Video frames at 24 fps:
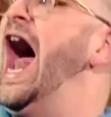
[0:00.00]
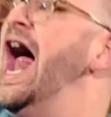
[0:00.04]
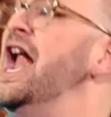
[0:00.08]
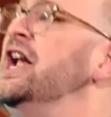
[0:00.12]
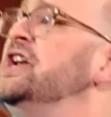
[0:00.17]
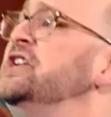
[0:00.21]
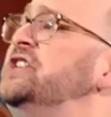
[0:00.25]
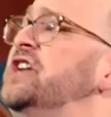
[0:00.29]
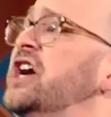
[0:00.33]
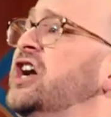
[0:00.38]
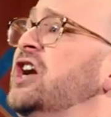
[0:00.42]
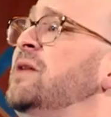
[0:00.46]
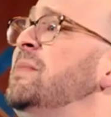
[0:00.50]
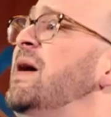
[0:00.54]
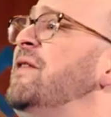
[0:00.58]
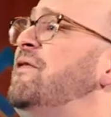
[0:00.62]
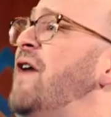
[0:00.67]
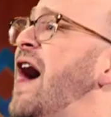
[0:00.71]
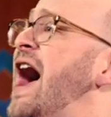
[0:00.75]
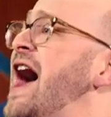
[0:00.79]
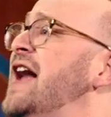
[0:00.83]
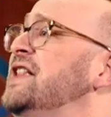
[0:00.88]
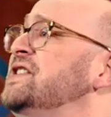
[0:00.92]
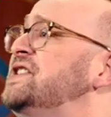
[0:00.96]
and tickle me
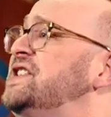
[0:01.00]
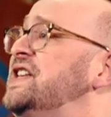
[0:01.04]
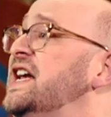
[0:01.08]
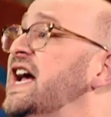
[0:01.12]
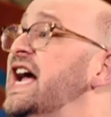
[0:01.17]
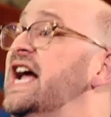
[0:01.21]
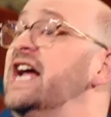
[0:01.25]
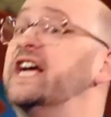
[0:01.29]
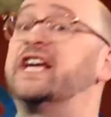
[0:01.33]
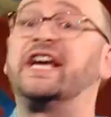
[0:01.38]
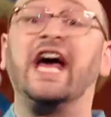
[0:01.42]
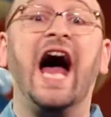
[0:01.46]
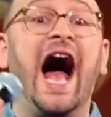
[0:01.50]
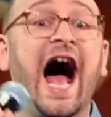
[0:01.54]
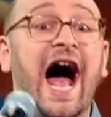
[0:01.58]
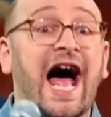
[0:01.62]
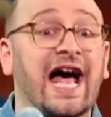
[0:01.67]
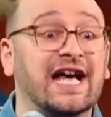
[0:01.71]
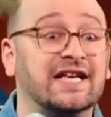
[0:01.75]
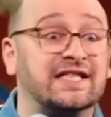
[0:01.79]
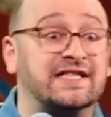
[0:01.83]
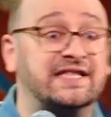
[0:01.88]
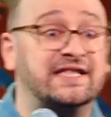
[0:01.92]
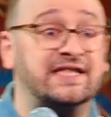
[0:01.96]
fancy,
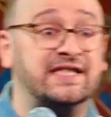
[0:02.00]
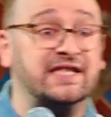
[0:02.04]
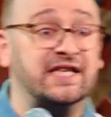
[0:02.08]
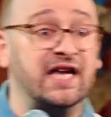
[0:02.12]
guys!